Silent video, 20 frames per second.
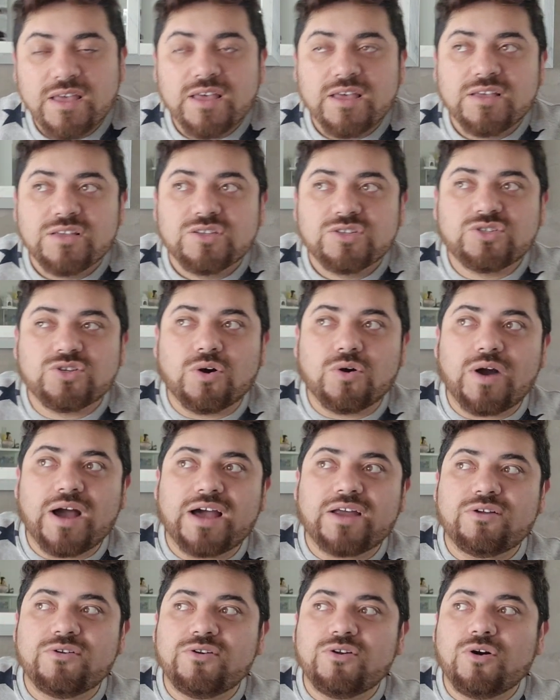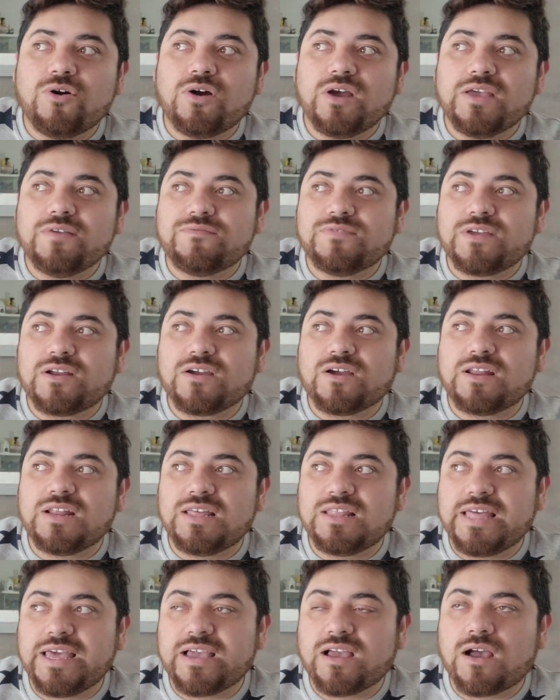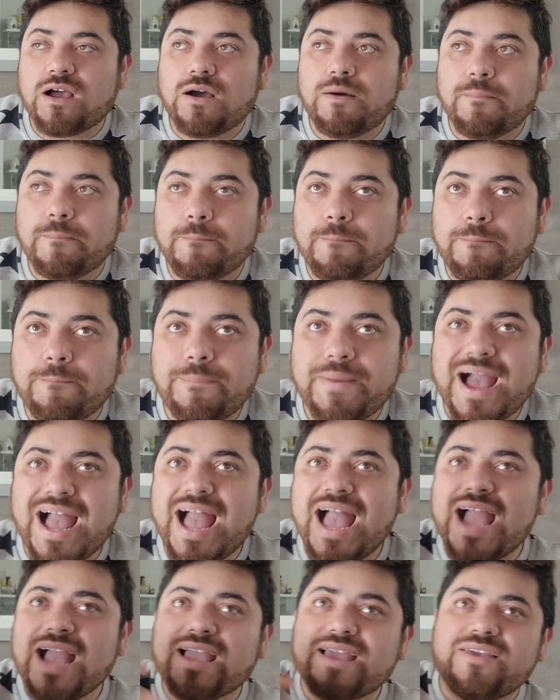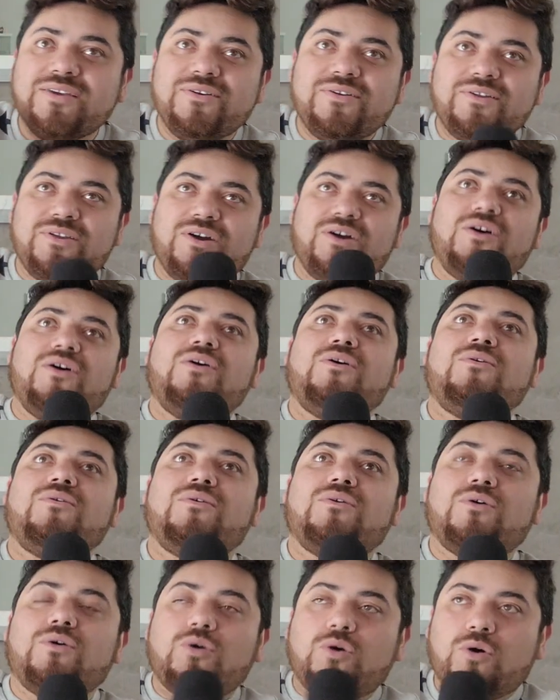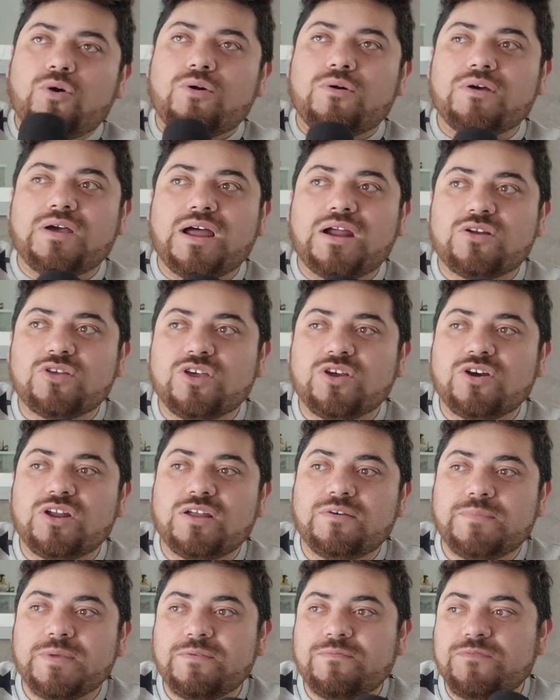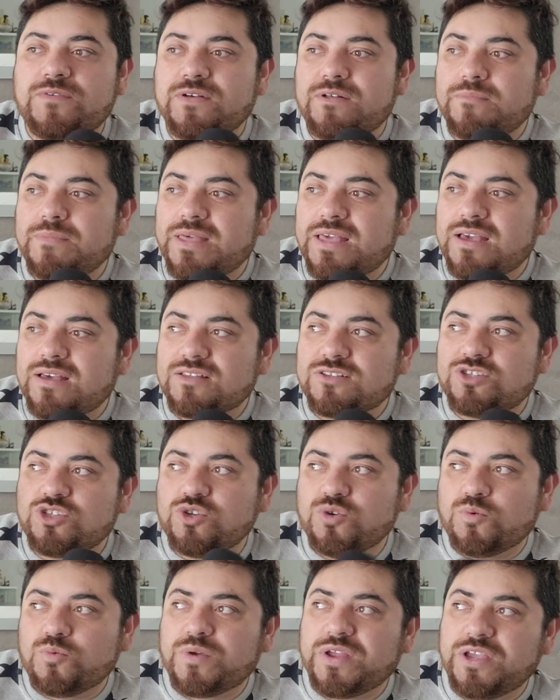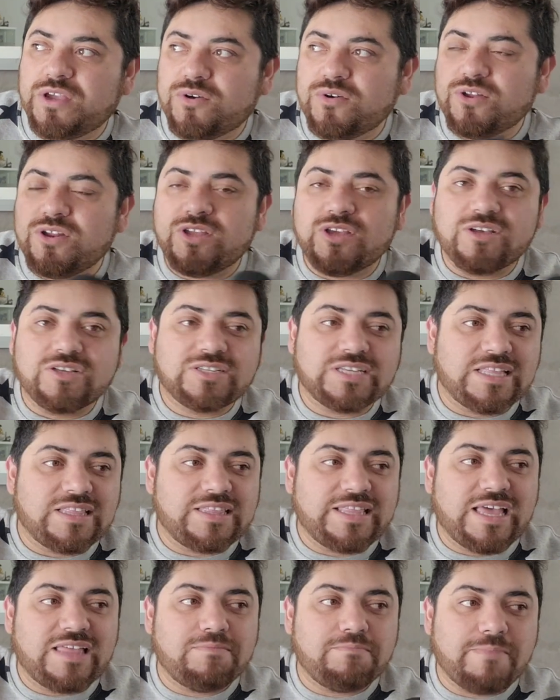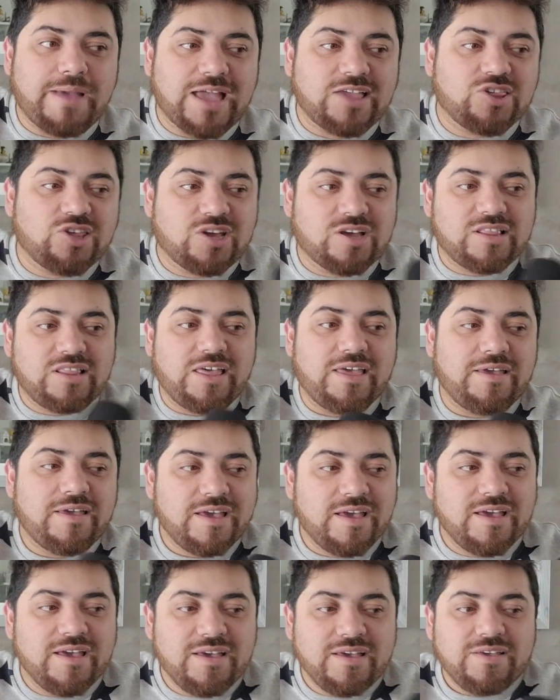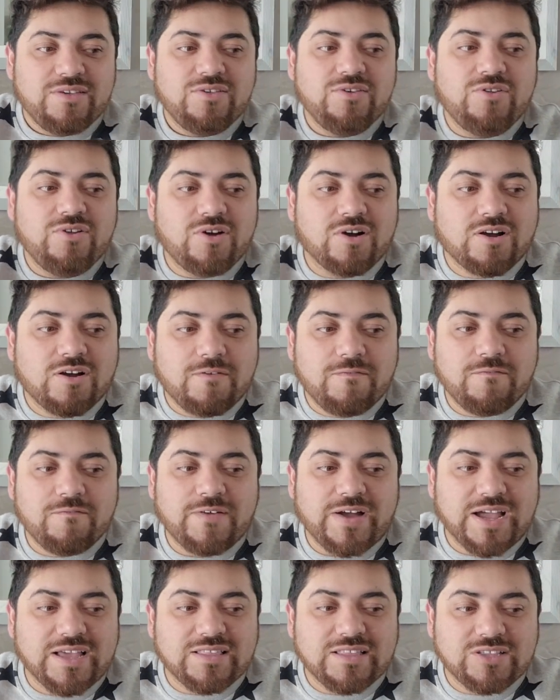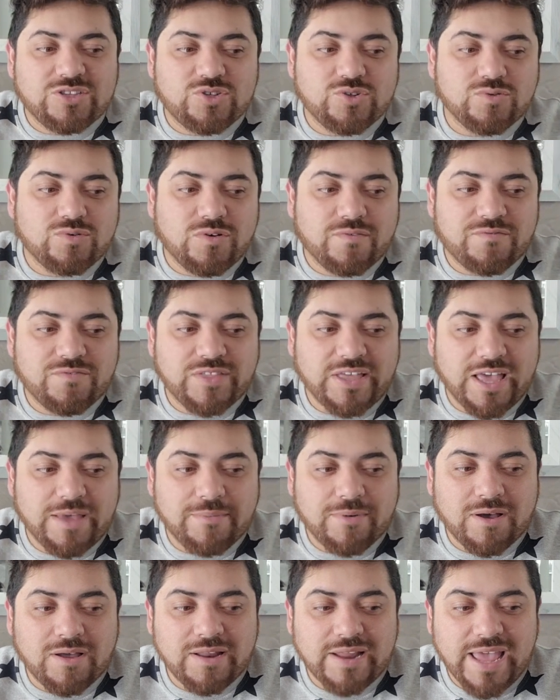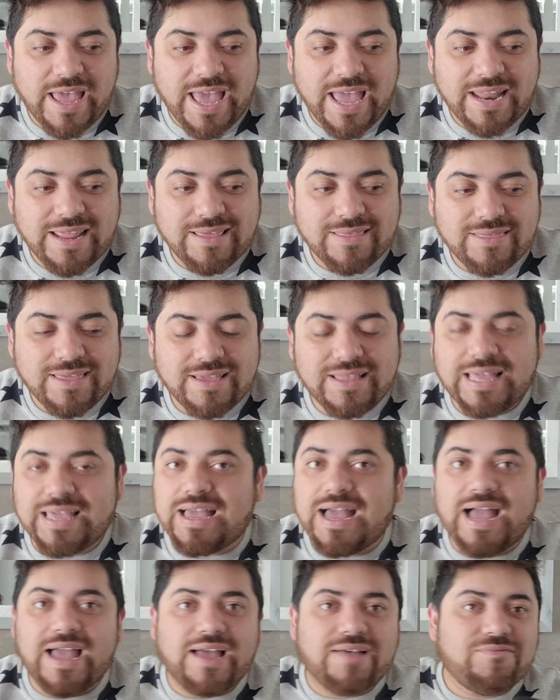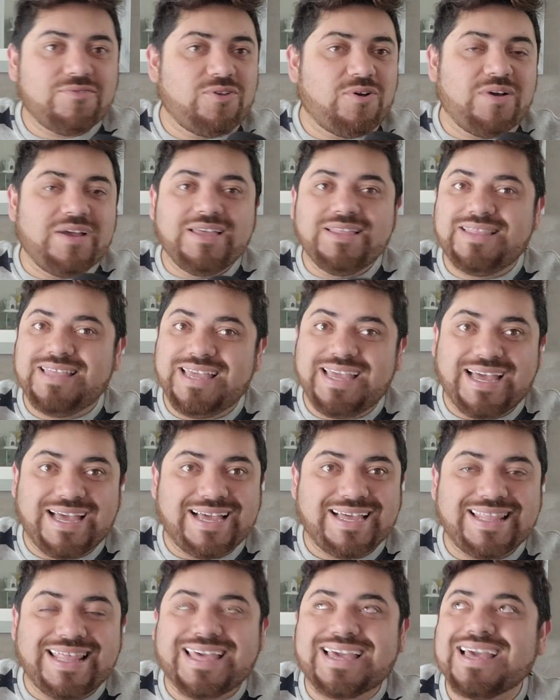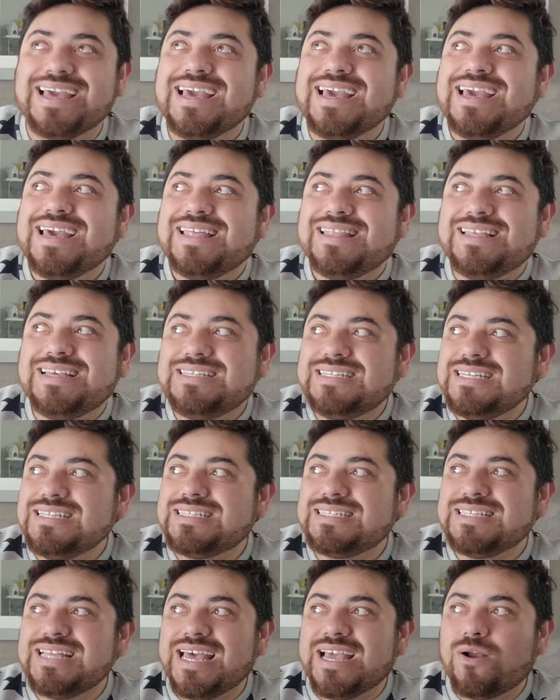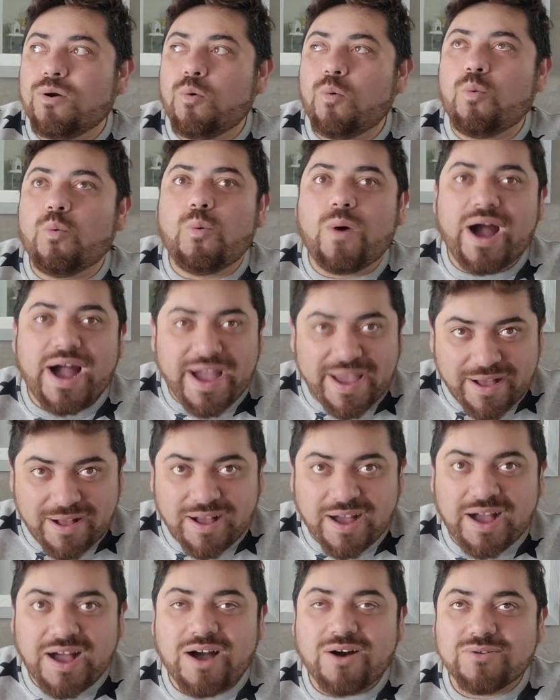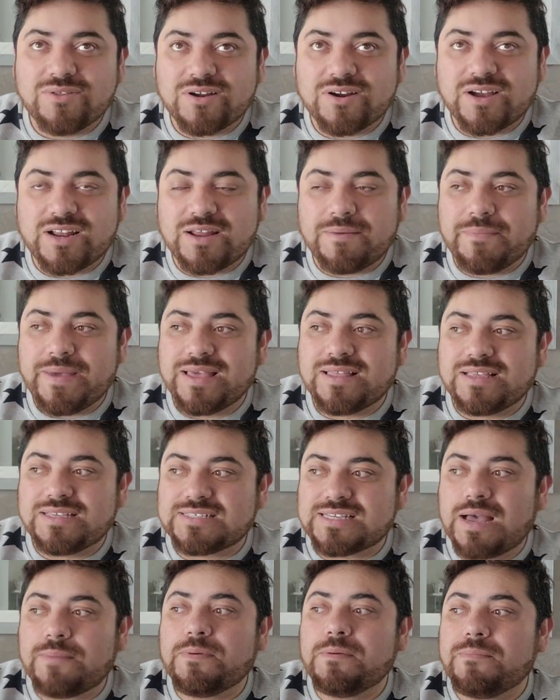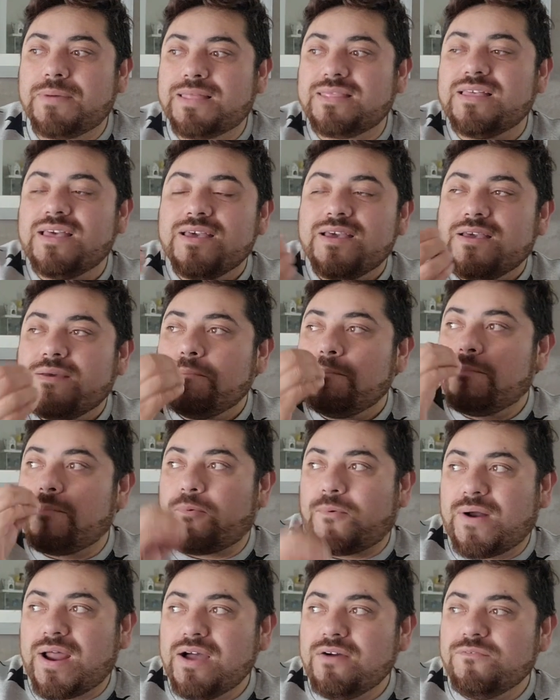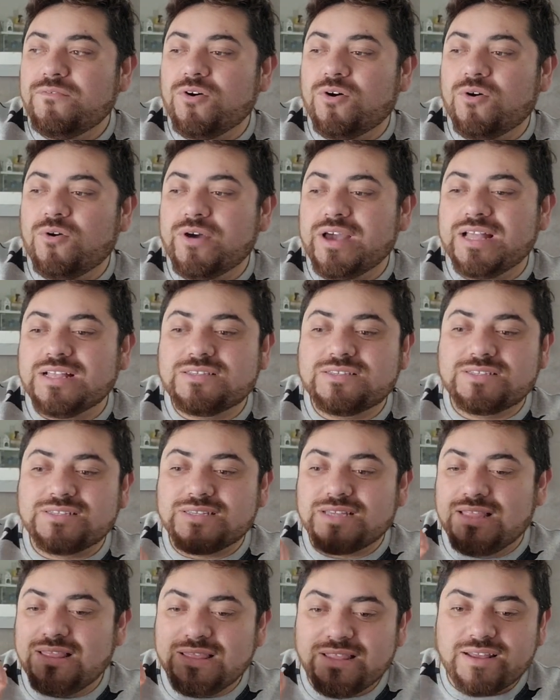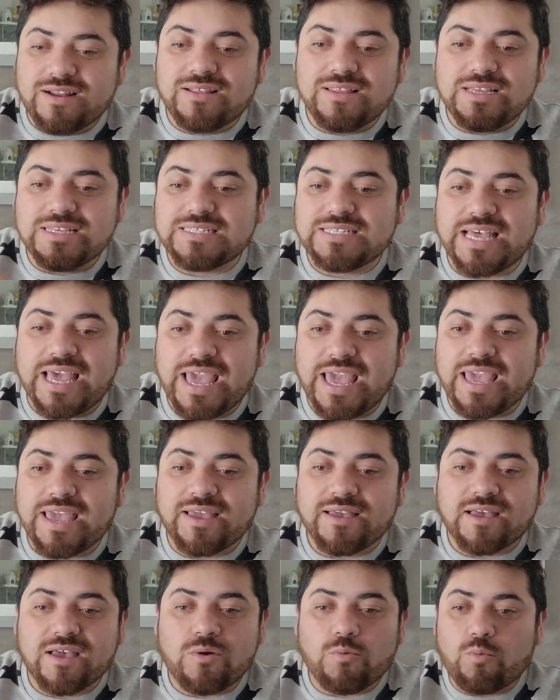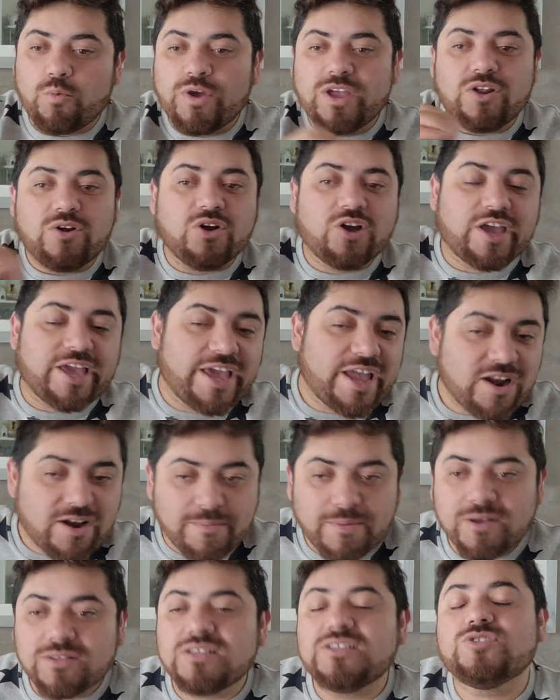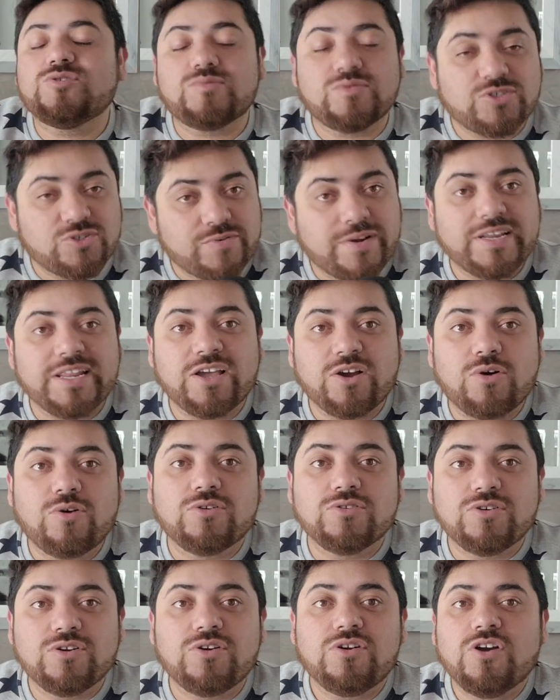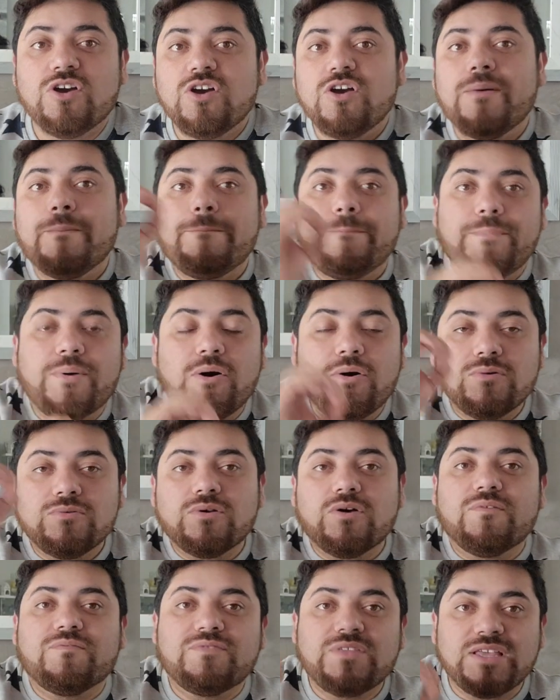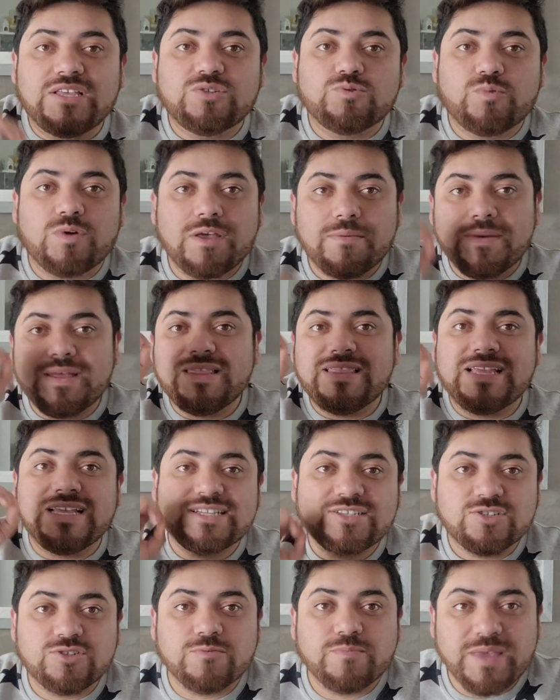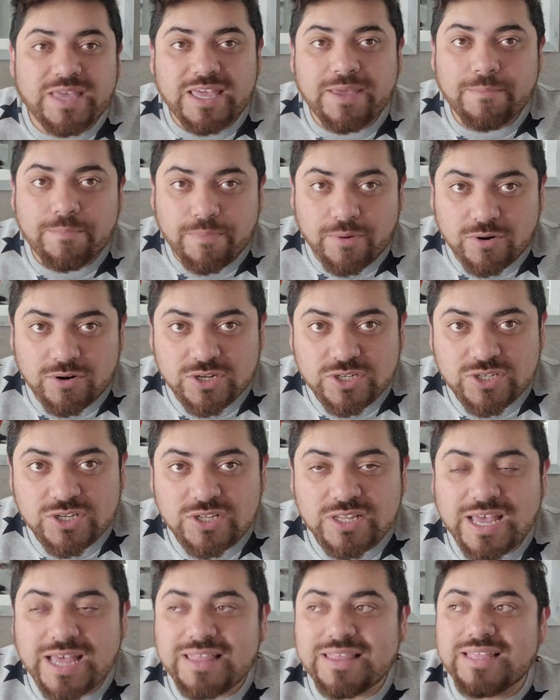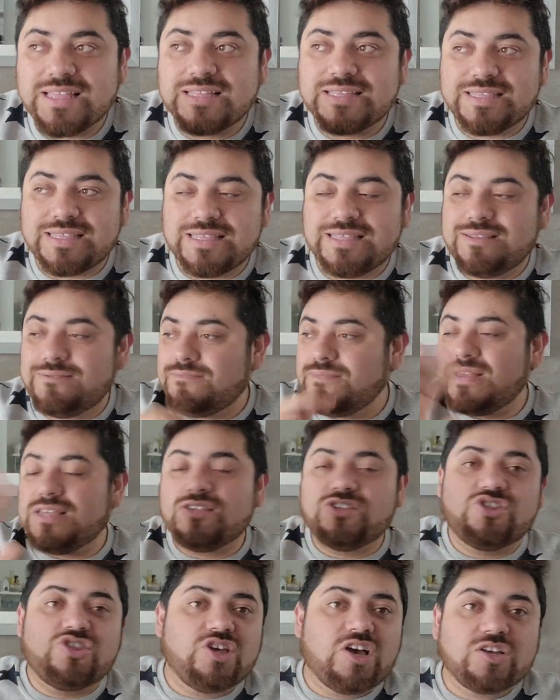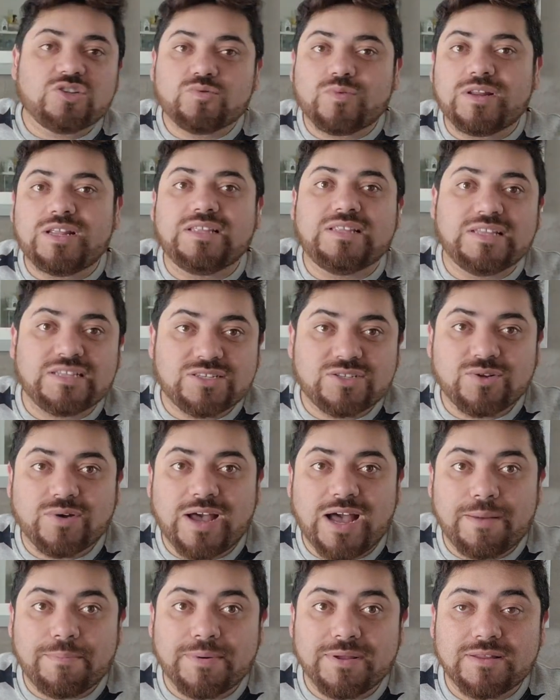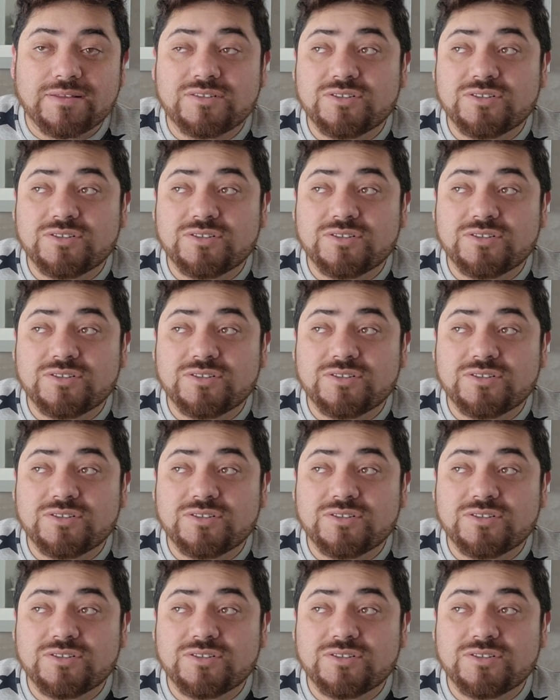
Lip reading: So I don't know if they're gonna like come back, you know, or are they gonna be filming two reunions and then magically, you know, combine the two of them on anything. Like, I have no idea. Like, this is like wild how they're gonna make this happen. But Bravo, it's literally saying, we don't care about this restraining order. Both of these women needs to be in person and it is just what it needs to happen.